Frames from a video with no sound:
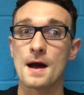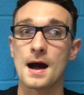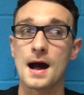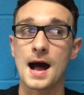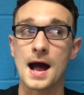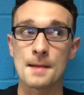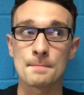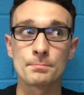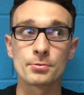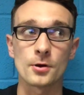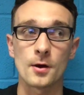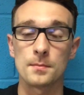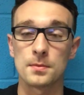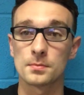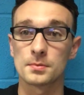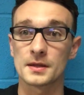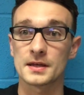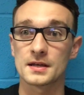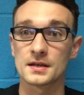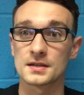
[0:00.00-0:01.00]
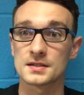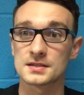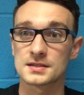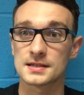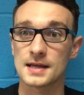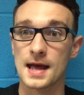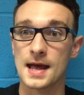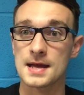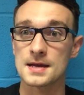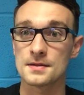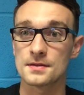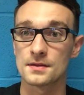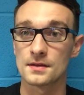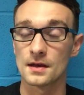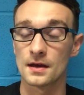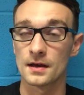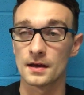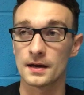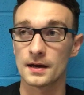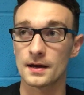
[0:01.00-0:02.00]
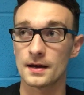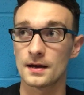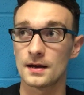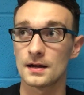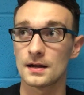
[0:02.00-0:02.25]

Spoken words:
I'm probably going to say that